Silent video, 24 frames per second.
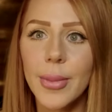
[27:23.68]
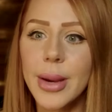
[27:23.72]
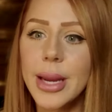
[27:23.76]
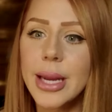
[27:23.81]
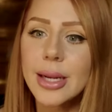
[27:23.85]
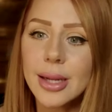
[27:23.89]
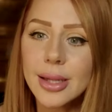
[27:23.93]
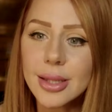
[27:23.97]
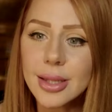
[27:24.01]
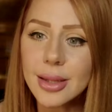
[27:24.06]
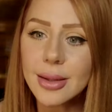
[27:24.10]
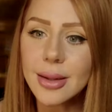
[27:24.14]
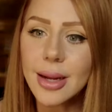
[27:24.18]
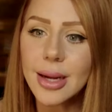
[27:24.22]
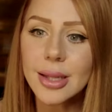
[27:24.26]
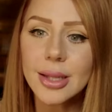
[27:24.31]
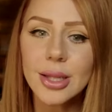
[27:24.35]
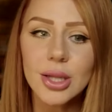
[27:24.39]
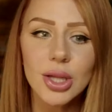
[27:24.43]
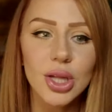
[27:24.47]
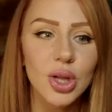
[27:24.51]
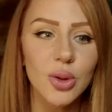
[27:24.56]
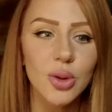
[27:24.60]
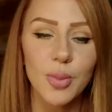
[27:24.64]
He doesn't
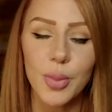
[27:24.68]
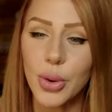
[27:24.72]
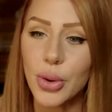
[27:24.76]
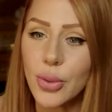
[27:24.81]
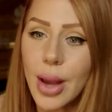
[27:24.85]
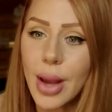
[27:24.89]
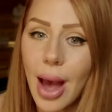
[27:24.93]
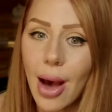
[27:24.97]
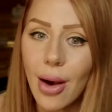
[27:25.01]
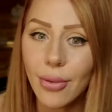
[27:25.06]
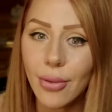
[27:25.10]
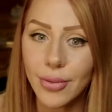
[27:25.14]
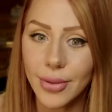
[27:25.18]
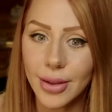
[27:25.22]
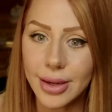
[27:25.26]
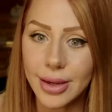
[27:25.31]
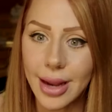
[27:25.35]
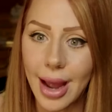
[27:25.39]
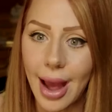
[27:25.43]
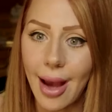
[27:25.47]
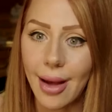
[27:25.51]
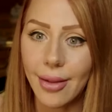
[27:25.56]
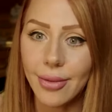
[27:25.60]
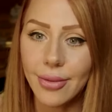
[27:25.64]
like to spook out the
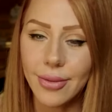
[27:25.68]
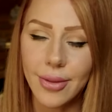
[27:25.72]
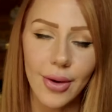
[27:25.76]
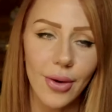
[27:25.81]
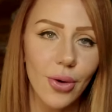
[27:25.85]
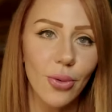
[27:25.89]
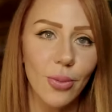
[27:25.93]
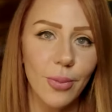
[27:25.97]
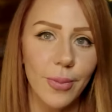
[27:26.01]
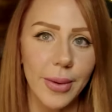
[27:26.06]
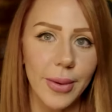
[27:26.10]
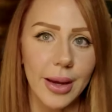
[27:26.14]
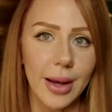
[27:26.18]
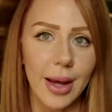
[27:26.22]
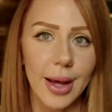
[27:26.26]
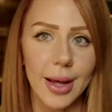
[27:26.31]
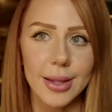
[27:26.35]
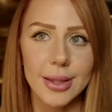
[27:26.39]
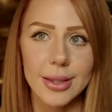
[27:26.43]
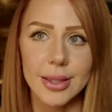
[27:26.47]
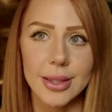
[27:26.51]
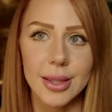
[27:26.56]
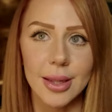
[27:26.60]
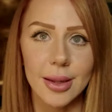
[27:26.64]
dad though,
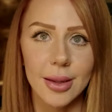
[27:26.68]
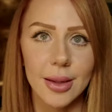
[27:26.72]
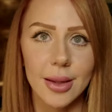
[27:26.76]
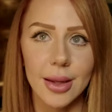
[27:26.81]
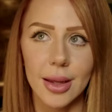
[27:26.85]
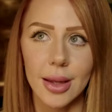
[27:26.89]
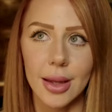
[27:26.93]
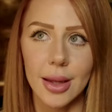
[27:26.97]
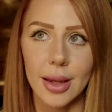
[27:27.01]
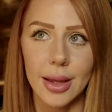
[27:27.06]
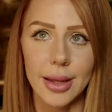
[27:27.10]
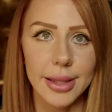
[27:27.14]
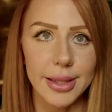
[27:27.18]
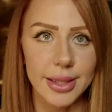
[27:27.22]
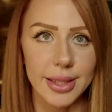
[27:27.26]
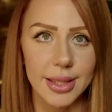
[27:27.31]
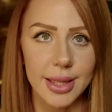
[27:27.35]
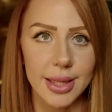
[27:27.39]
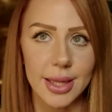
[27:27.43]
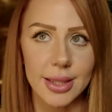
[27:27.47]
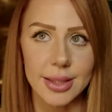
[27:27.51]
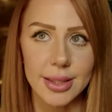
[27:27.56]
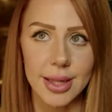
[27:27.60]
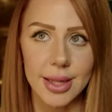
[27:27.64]
because he
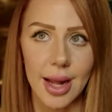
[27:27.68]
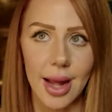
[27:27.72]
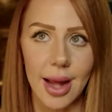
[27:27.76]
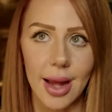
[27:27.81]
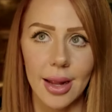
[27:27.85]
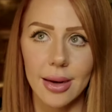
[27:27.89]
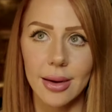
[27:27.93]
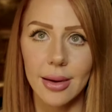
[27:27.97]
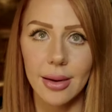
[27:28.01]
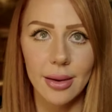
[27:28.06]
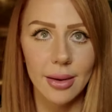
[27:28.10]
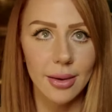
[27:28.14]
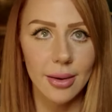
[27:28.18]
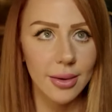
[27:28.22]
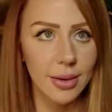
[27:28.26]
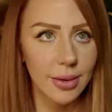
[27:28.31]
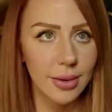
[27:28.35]
says that.